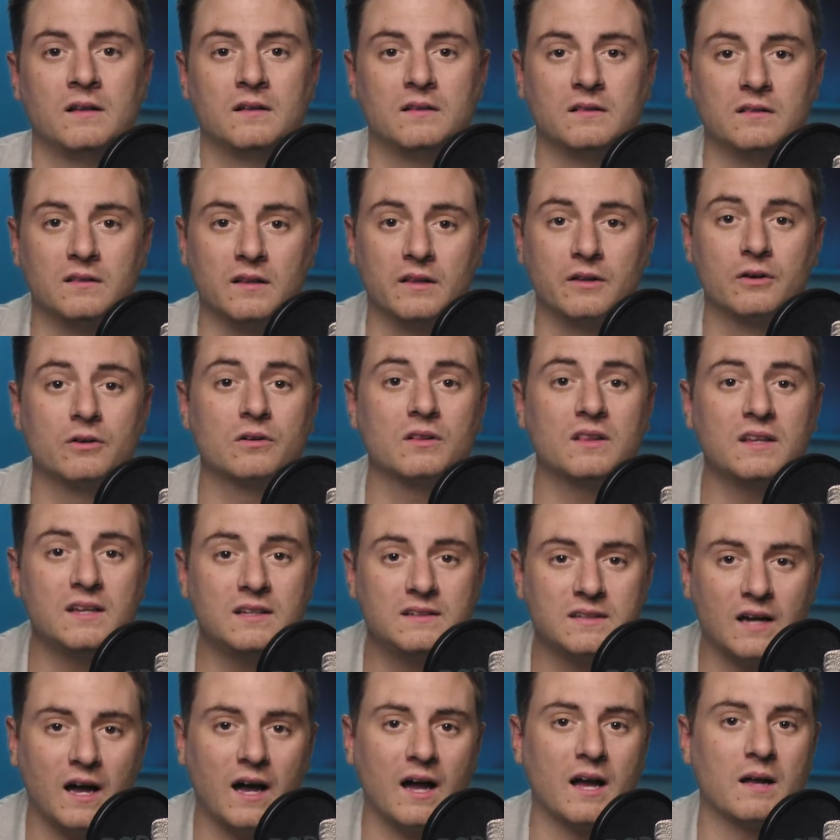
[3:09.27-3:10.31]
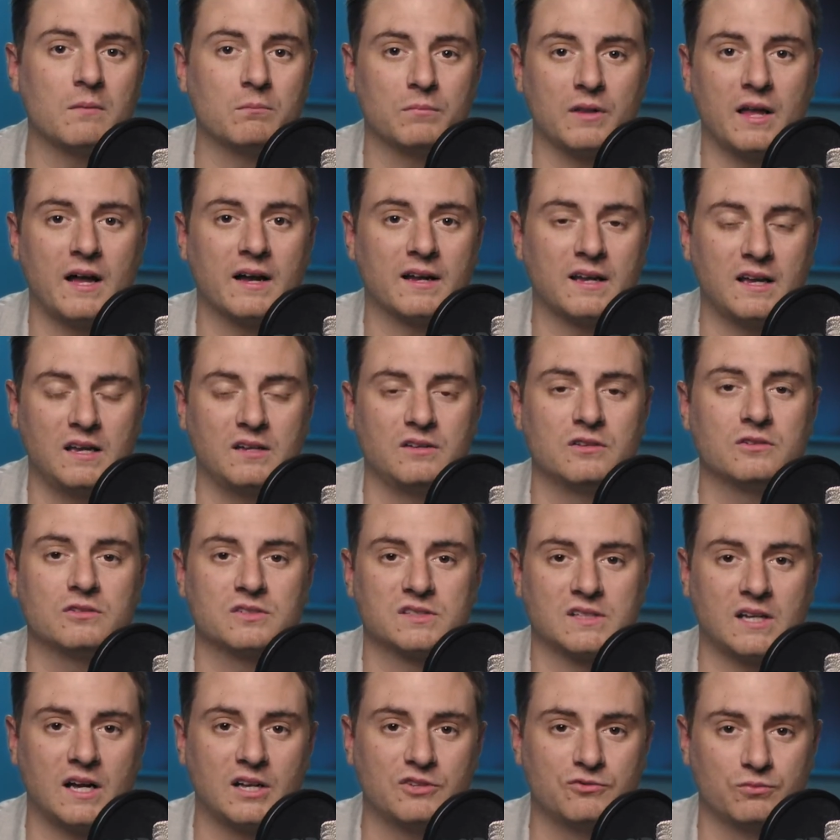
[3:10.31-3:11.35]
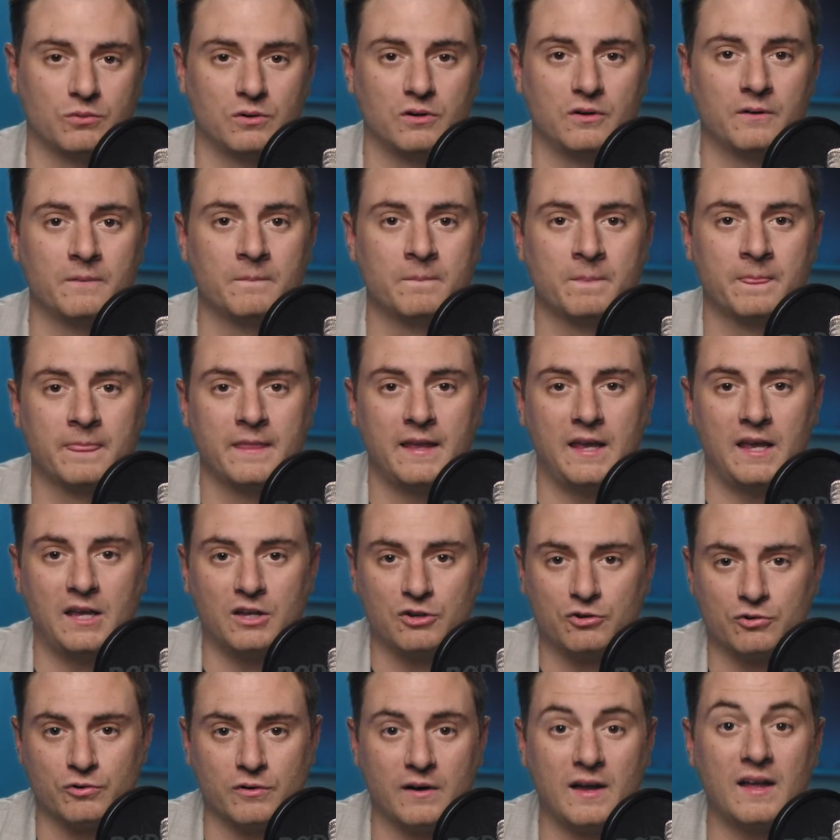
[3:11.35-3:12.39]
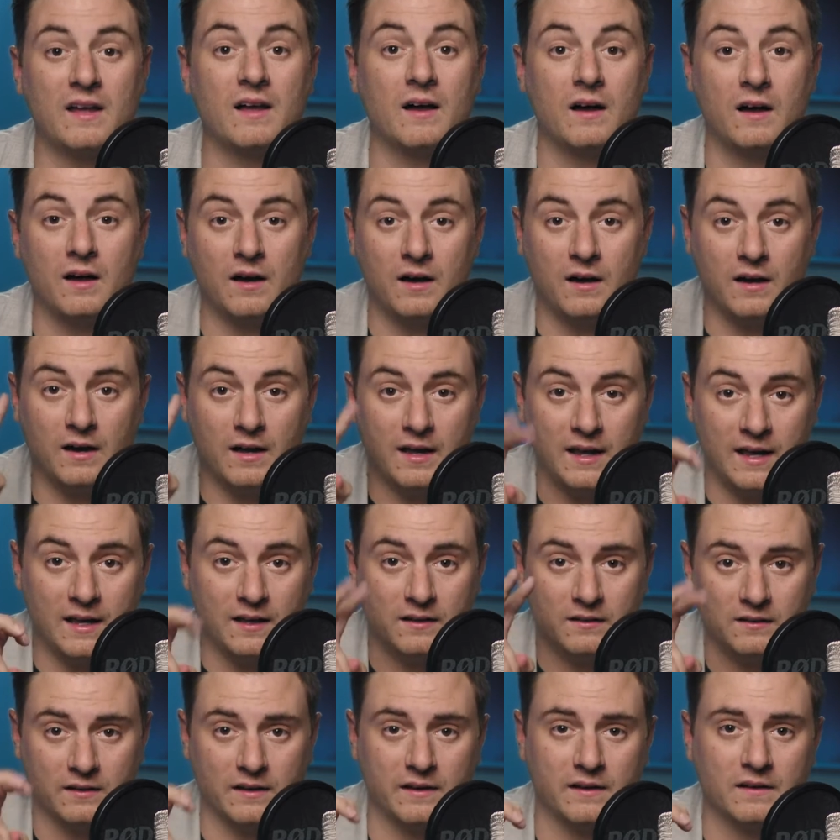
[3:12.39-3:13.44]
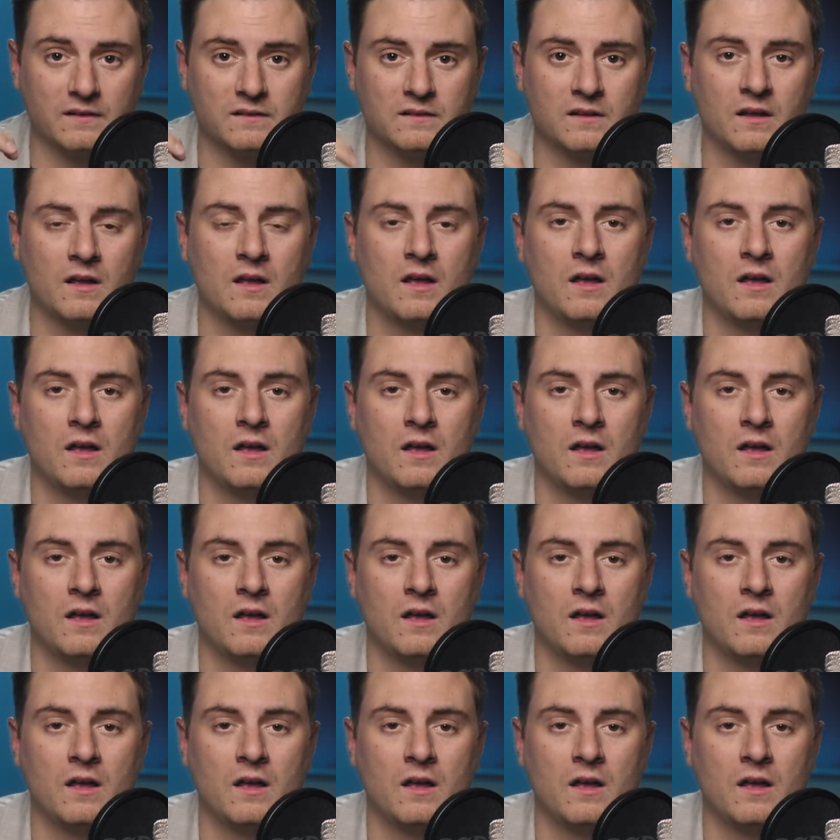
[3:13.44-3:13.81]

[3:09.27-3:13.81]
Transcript: Literally time block in your schedule and create a hit list